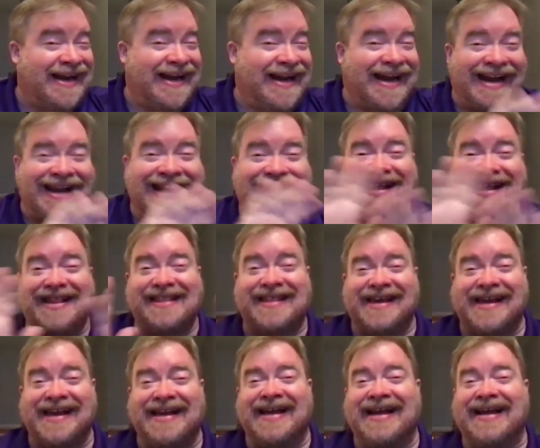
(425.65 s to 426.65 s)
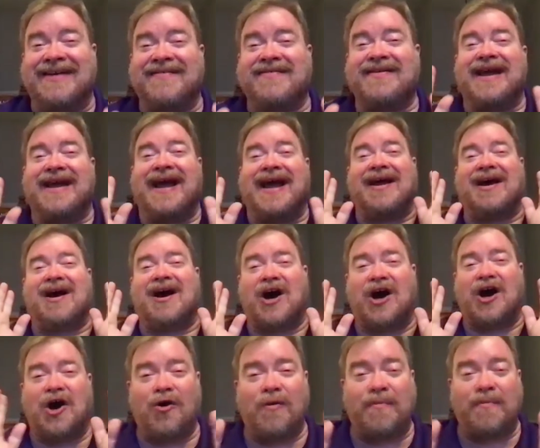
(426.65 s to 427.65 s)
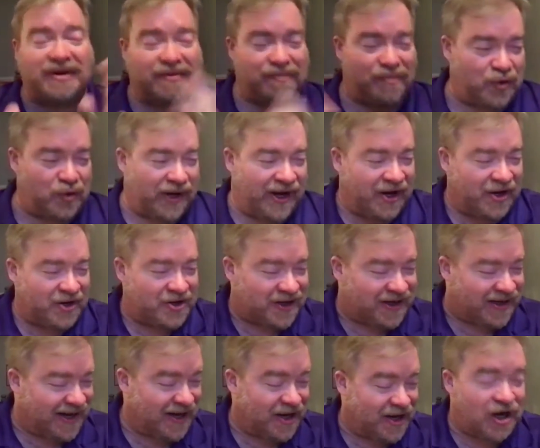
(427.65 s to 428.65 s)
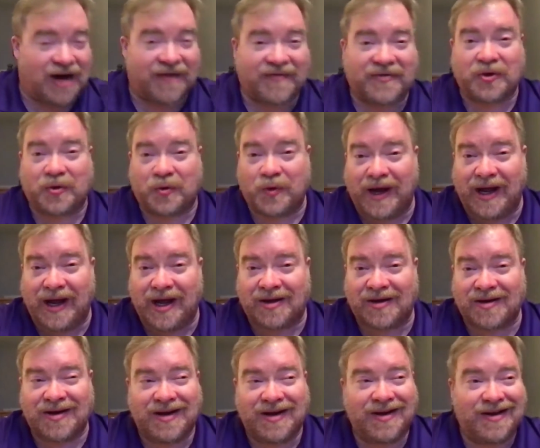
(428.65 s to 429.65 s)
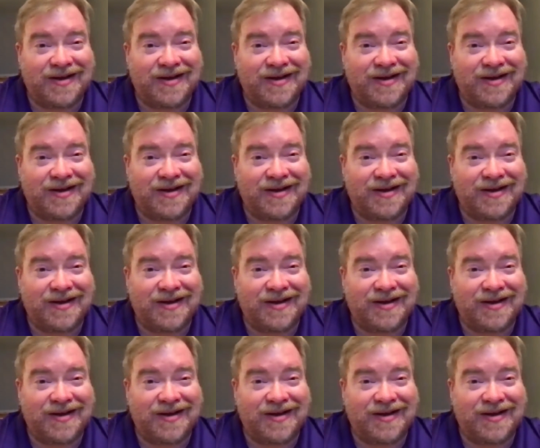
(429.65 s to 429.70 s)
anything even had a hope and a prayer to get off the ground,